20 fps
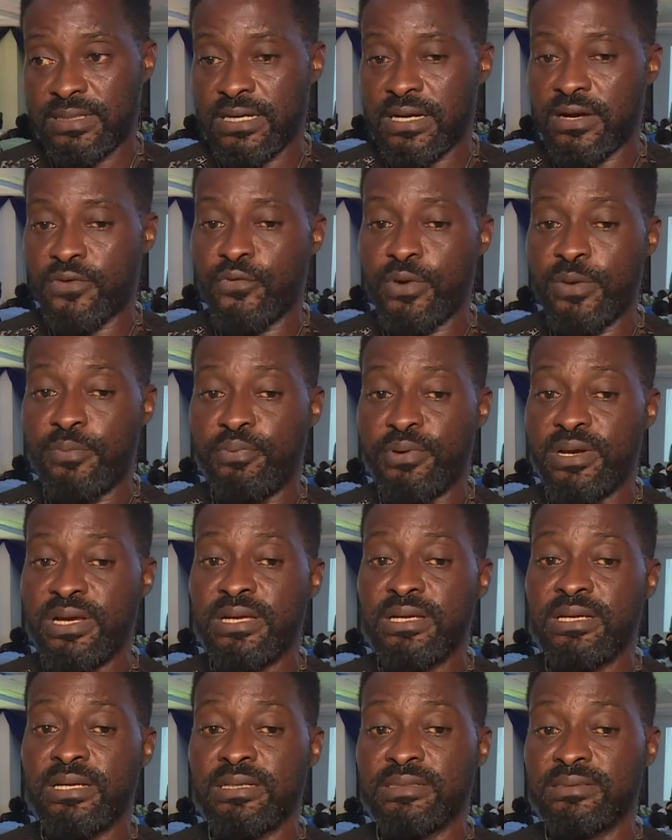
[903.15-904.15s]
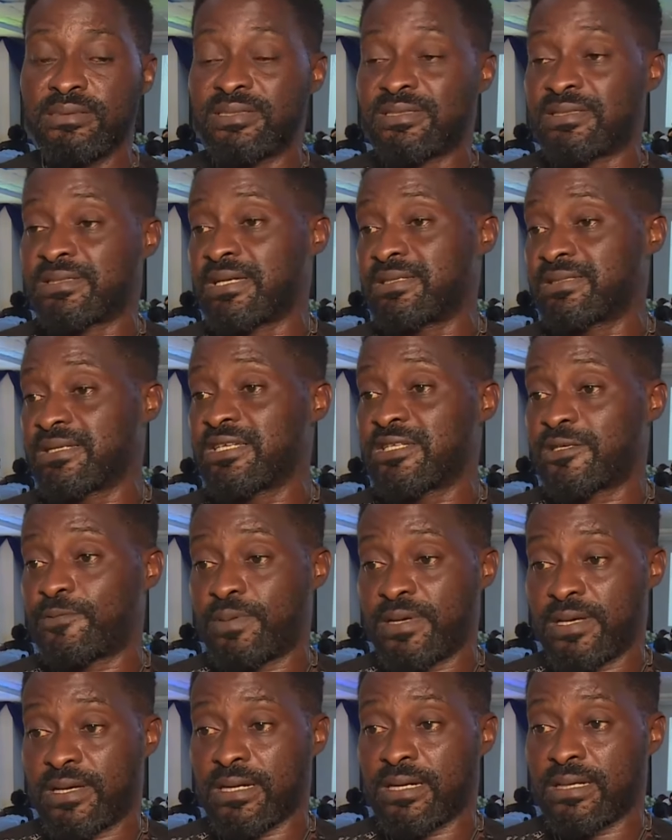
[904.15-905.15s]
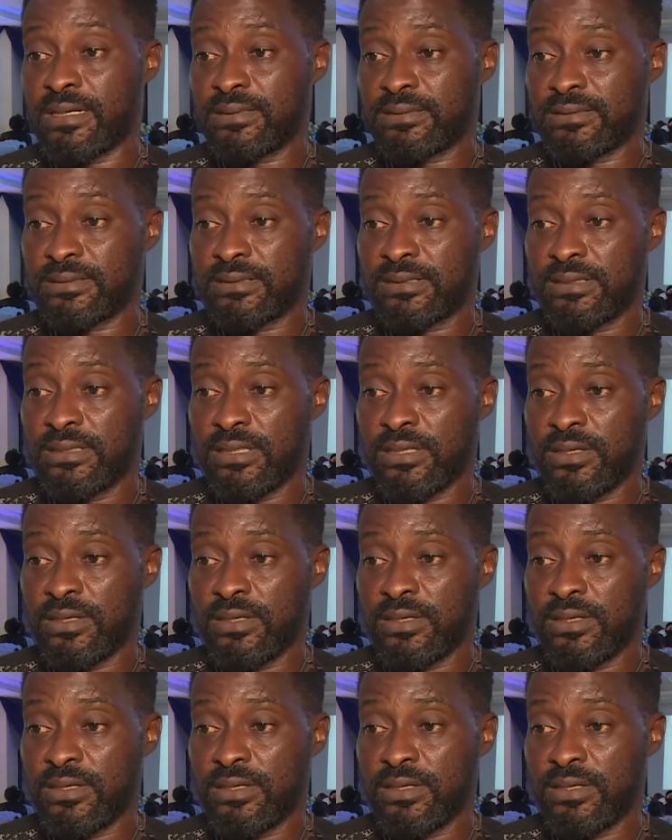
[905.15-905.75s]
and we bring in seasoned speakers